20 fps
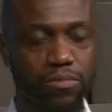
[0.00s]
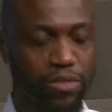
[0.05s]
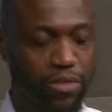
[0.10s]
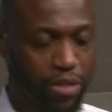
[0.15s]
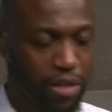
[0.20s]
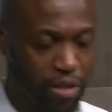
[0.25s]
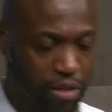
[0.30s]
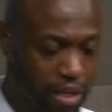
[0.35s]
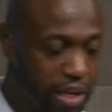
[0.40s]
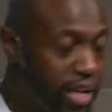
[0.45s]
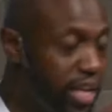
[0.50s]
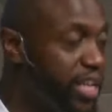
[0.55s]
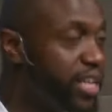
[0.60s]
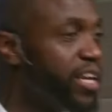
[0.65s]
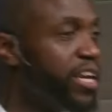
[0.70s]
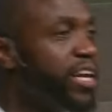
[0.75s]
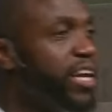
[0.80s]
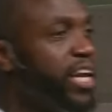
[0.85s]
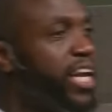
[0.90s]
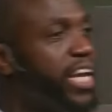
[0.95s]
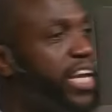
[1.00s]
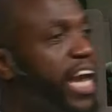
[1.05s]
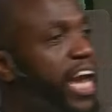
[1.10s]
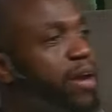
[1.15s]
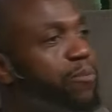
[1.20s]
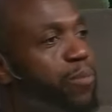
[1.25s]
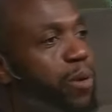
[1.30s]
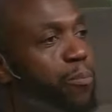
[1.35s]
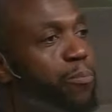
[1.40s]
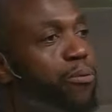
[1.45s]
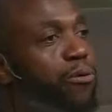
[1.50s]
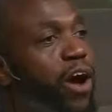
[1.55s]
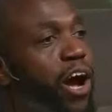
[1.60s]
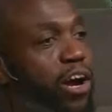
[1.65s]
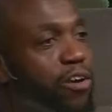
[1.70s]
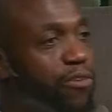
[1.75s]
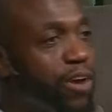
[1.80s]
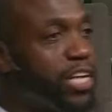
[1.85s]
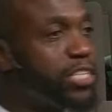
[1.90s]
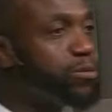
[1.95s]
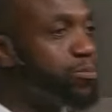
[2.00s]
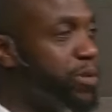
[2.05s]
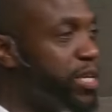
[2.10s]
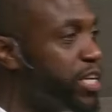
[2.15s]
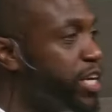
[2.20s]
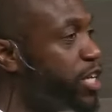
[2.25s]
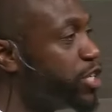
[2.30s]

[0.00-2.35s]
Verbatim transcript: Then he gave me progress because